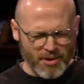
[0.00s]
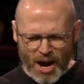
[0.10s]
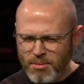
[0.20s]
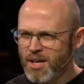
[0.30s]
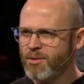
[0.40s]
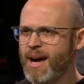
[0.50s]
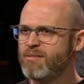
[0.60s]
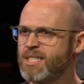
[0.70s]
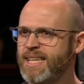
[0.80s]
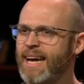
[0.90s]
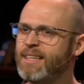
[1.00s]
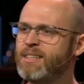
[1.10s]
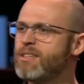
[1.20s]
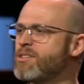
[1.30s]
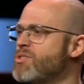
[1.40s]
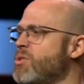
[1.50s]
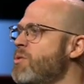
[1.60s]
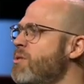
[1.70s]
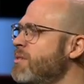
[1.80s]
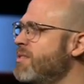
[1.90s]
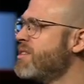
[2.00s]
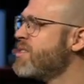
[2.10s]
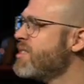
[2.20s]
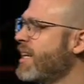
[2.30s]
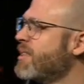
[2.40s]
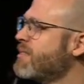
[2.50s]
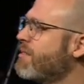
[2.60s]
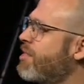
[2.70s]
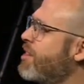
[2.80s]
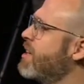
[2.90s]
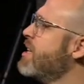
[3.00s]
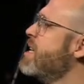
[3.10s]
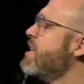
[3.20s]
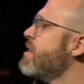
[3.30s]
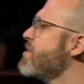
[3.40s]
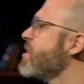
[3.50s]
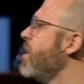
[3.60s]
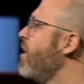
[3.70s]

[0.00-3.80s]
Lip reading: probably around 10 years old, this is like 30 years